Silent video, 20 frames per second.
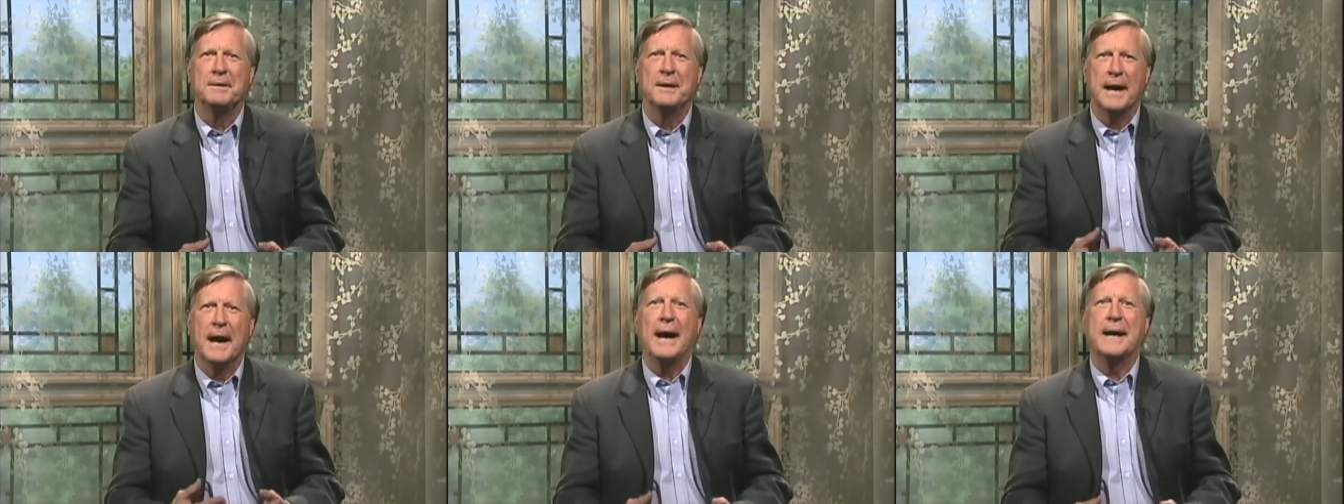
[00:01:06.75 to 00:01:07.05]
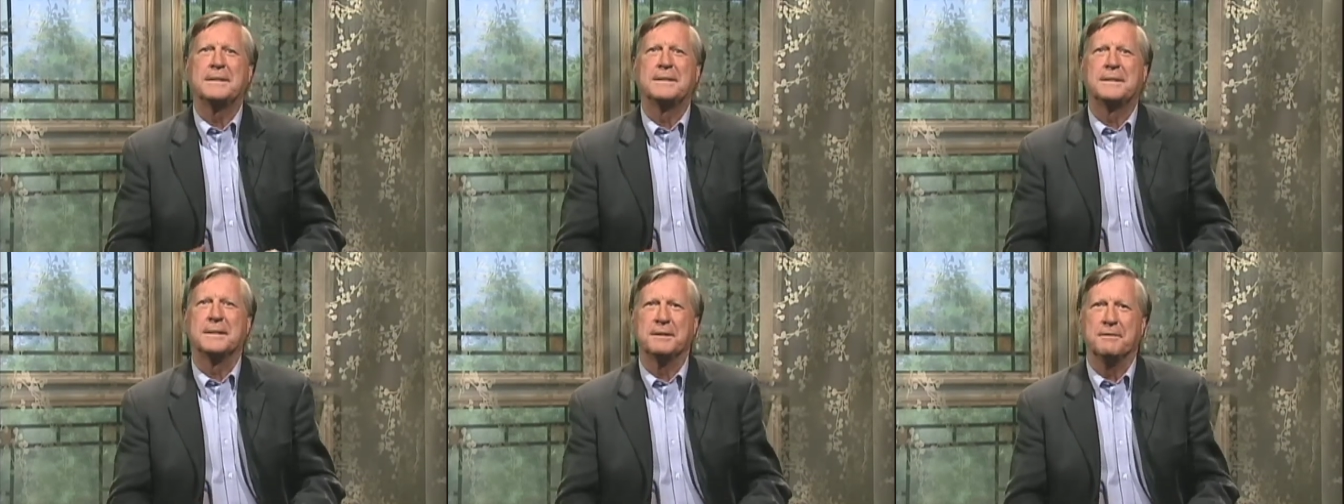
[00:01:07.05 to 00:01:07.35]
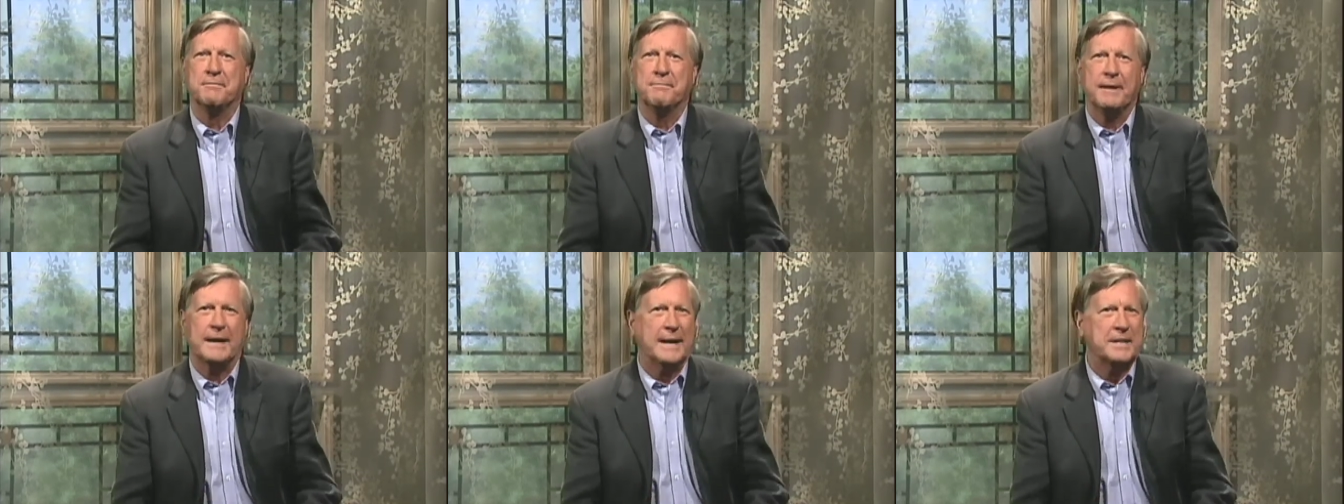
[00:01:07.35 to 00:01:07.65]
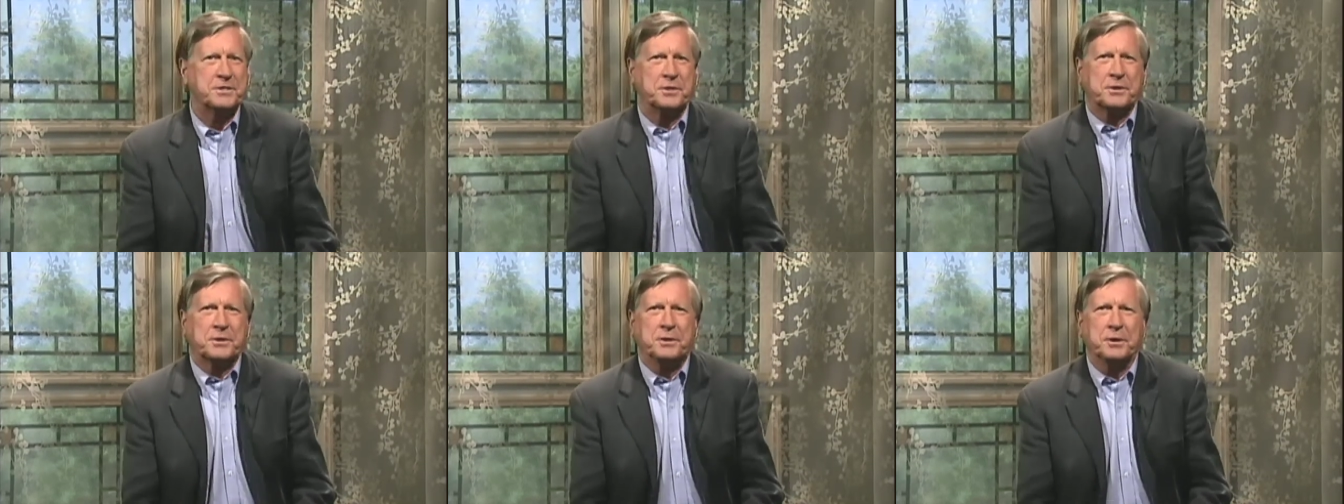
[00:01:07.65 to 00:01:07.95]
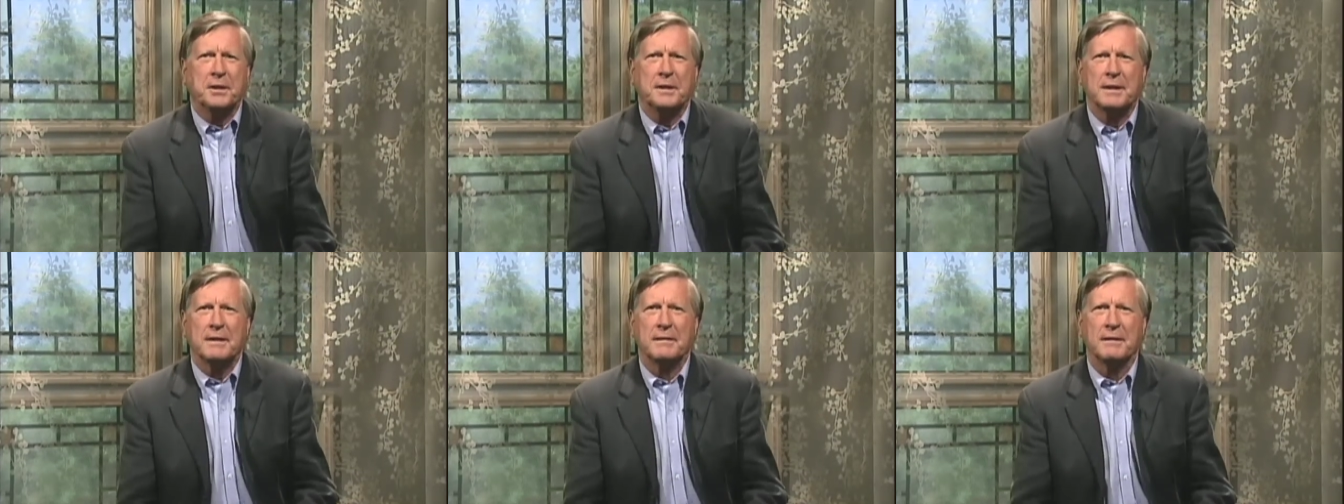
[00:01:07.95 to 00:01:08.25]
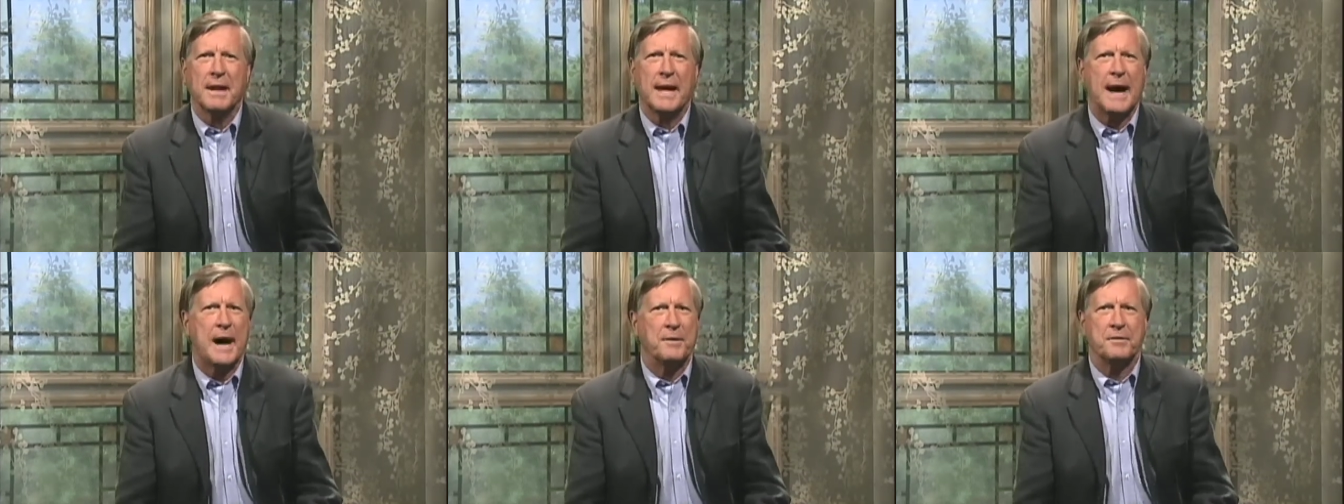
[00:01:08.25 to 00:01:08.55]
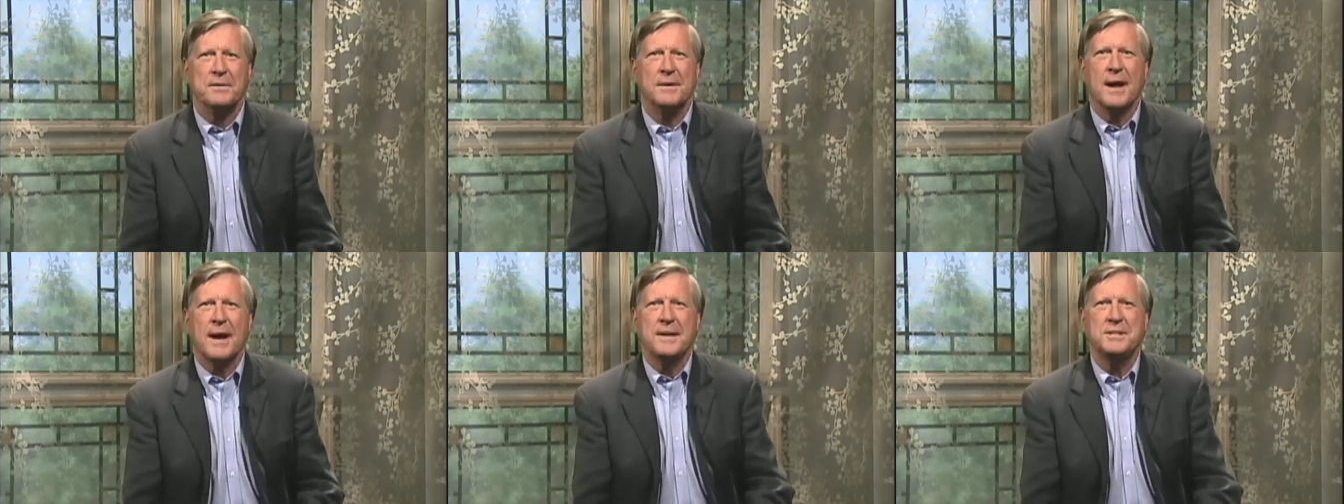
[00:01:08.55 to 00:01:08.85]
I'd confess, good and loud,
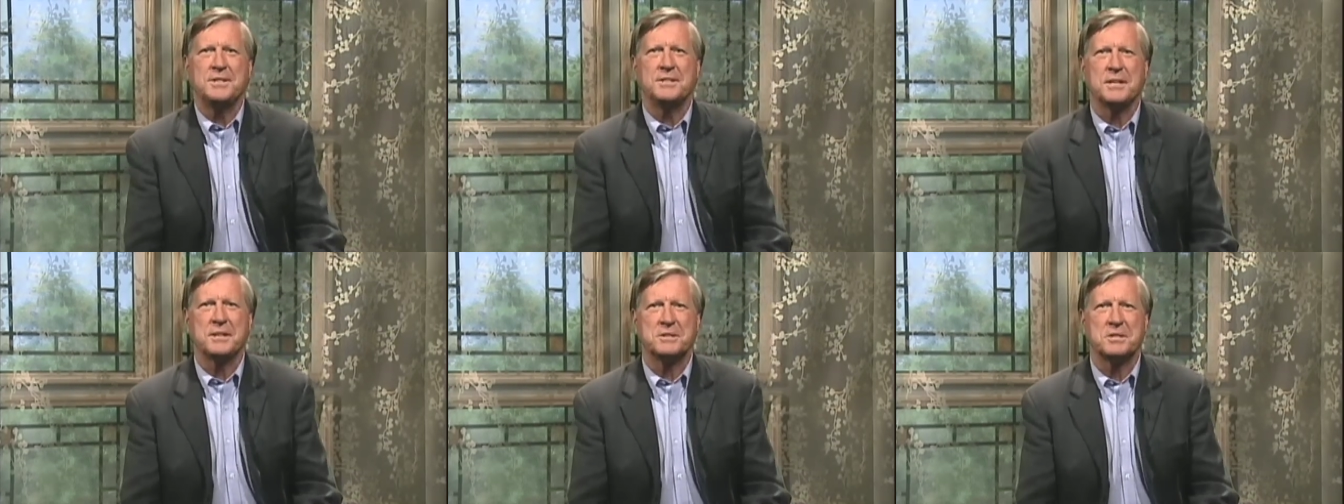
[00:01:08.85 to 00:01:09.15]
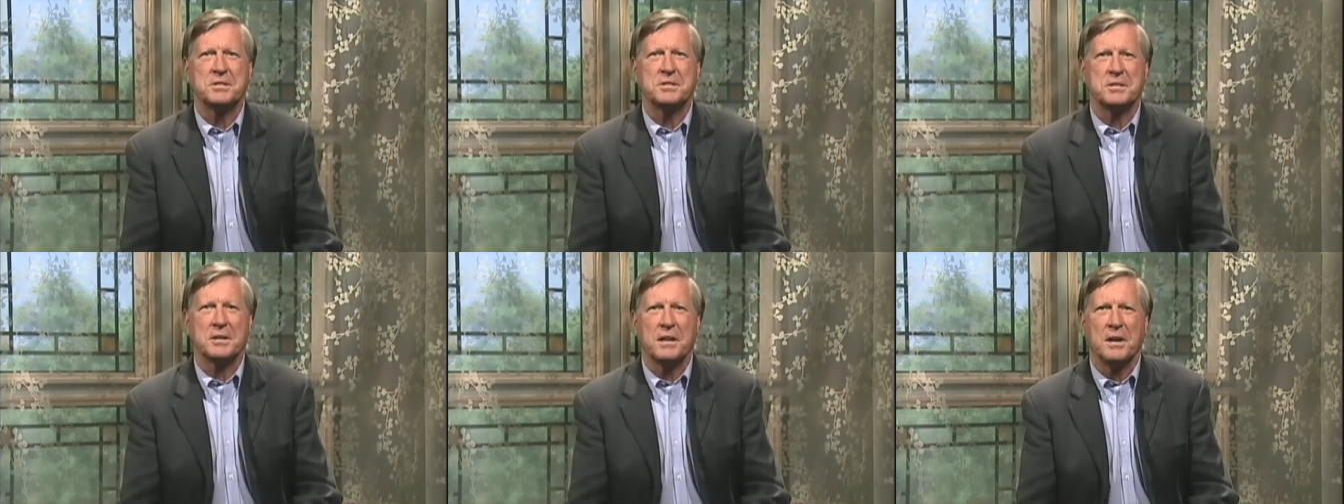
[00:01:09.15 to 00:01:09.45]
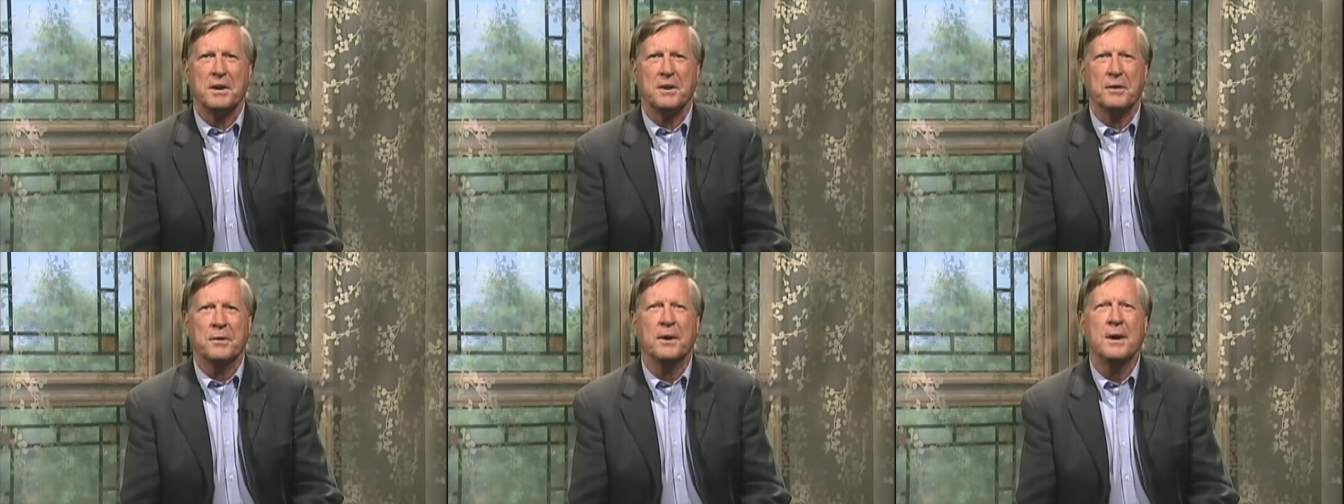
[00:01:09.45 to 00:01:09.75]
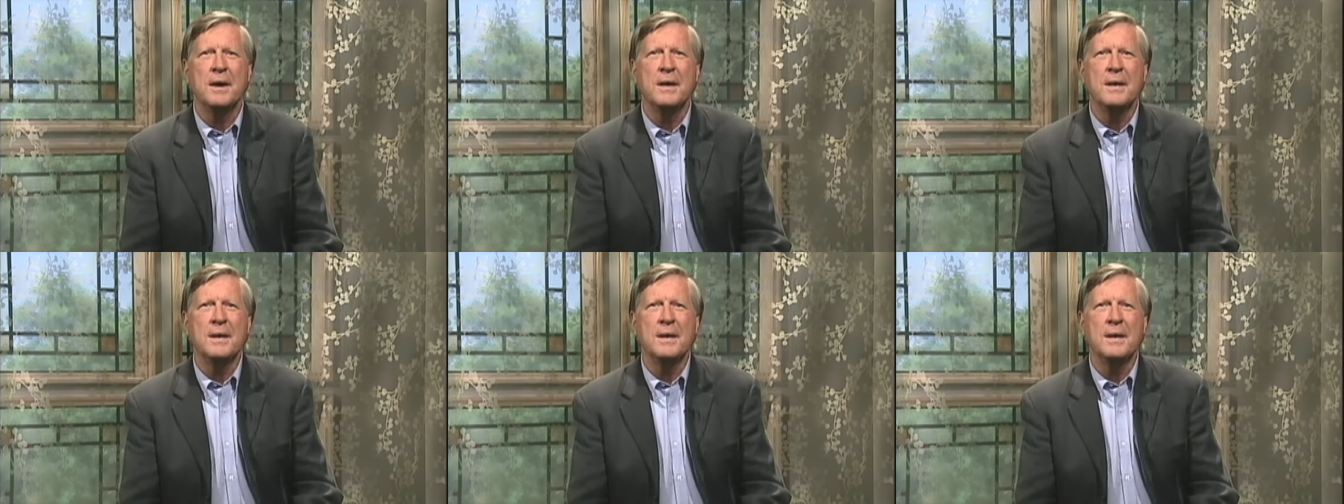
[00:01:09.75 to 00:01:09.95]
nice and slow,